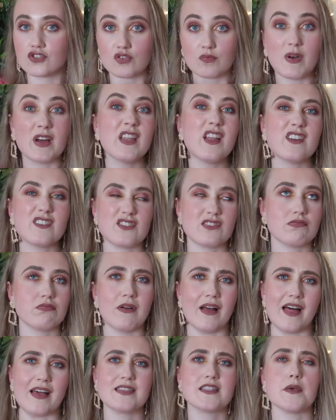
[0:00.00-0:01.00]
Well, not,
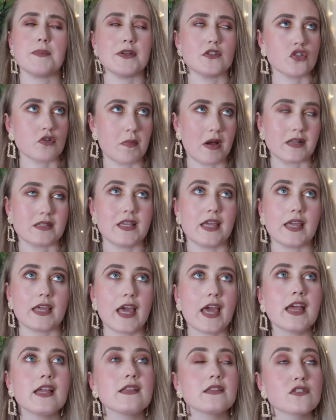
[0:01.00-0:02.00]
well, it's a bit
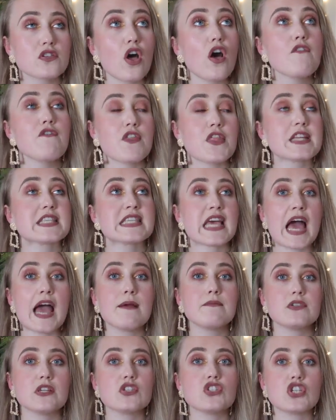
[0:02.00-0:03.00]
dramatic. It sort of at the
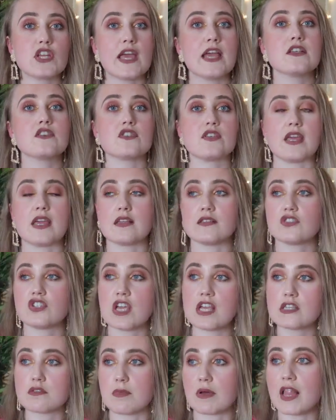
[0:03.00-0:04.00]
time did change things,
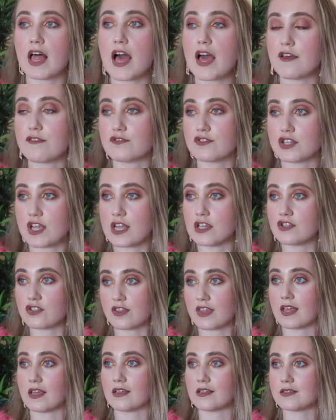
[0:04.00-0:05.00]
change my life, change
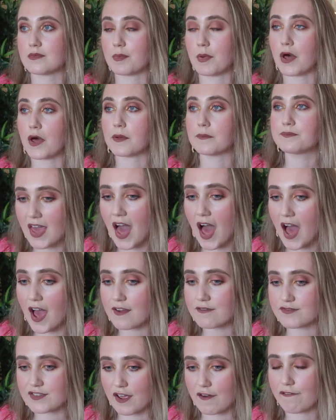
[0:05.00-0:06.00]
things. But yeah,
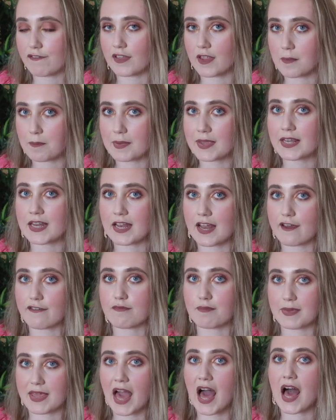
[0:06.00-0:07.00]
I've definitely been an
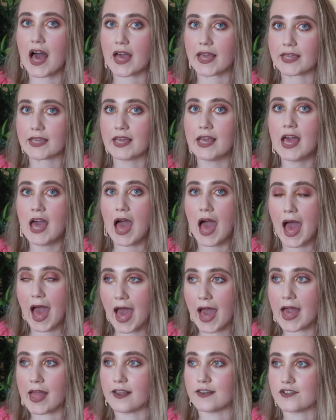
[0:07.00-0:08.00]
FBI
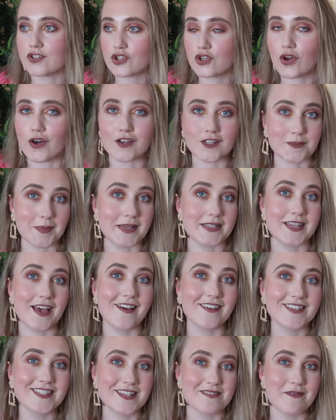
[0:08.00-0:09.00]
and caused
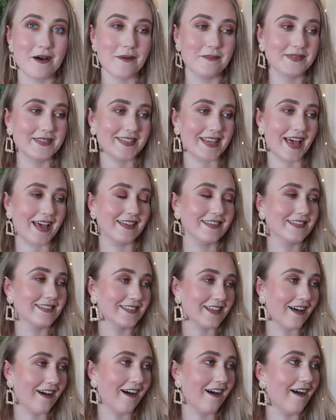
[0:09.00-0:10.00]
myself some upset.
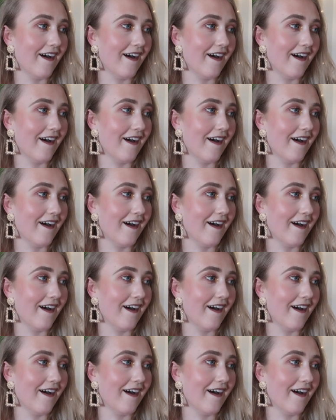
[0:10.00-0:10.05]
So,